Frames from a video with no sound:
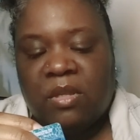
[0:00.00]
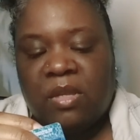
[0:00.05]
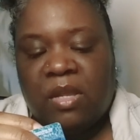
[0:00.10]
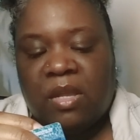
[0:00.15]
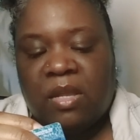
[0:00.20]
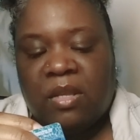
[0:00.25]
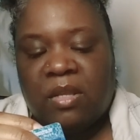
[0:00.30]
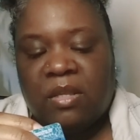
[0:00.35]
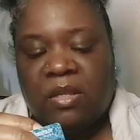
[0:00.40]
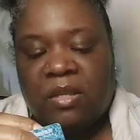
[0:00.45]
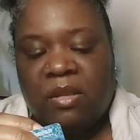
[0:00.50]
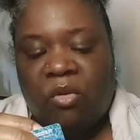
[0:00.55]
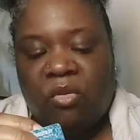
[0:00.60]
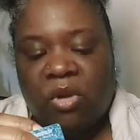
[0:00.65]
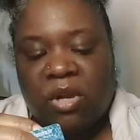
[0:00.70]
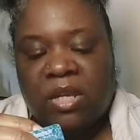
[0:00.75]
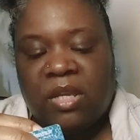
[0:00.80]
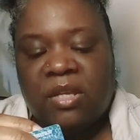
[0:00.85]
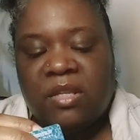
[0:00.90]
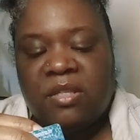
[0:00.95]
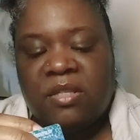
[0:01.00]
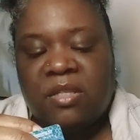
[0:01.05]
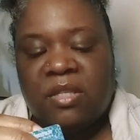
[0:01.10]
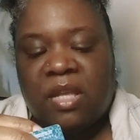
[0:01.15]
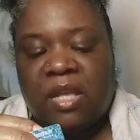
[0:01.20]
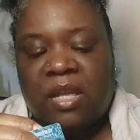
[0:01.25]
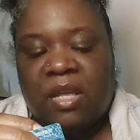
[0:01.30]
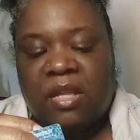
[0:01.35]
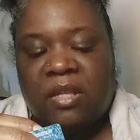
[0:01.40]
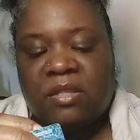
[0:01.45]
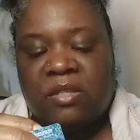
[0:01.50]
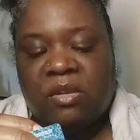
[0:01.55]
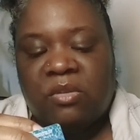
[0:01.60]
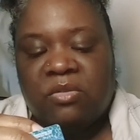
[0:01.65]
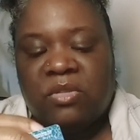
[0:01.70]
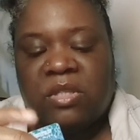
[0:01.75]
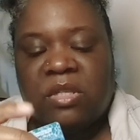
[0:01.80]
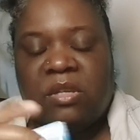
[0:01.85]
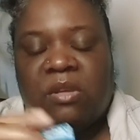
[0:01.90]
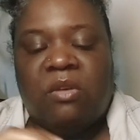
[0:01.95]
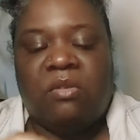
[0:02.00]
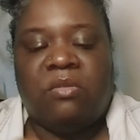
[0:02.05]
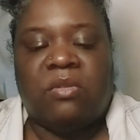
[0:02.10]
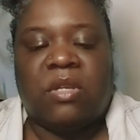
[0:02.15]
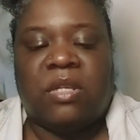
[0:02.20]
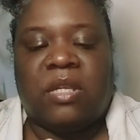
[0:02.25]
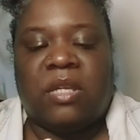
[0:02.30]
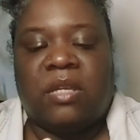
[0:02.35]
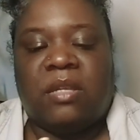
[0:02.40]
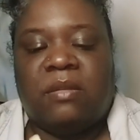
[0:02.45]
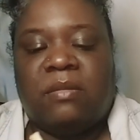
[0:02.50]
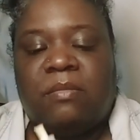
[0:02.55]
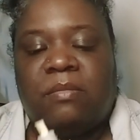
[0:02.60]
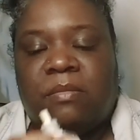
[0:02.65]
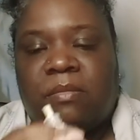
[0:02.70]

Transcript: and Orchids and Toasted Coconut.